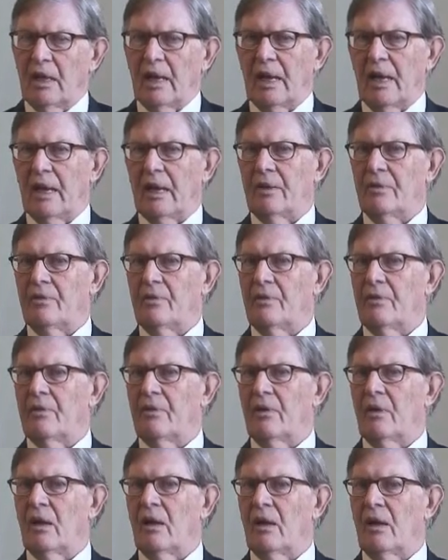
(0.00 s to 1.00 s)
And
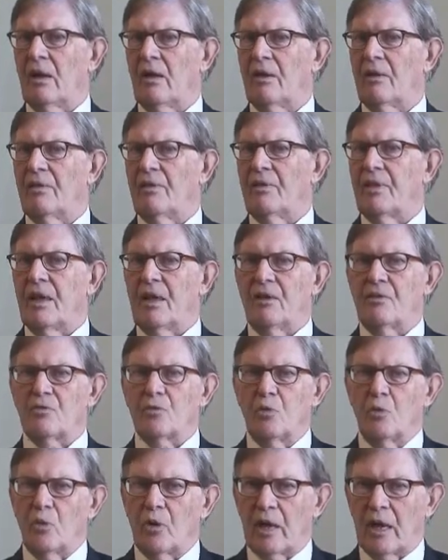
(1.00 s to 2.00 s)
they're
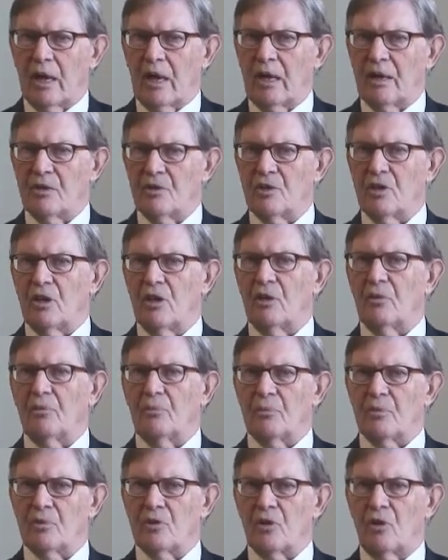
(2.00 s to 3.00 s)
talking in
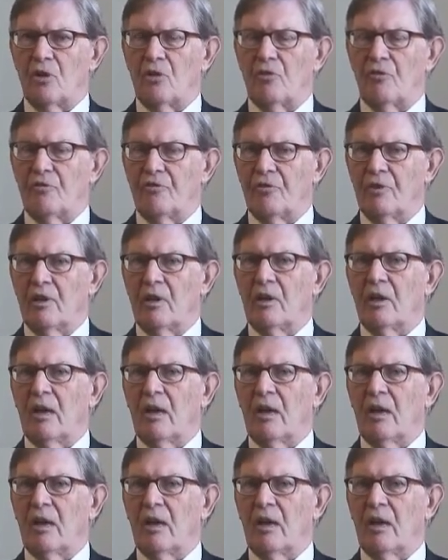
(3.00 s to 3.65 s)
terms of